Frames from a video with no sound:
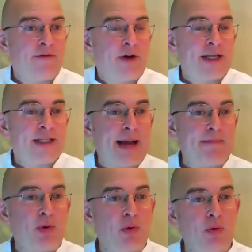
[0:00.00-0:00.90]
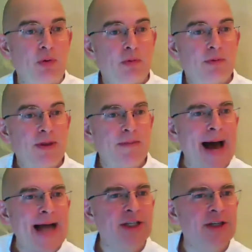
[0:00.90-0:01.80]
for example, the
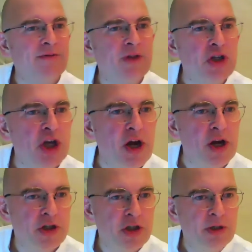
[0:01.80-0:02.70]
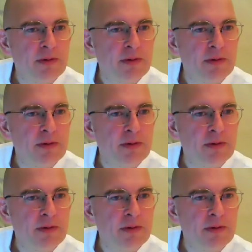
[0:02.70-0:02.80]
mask of the church.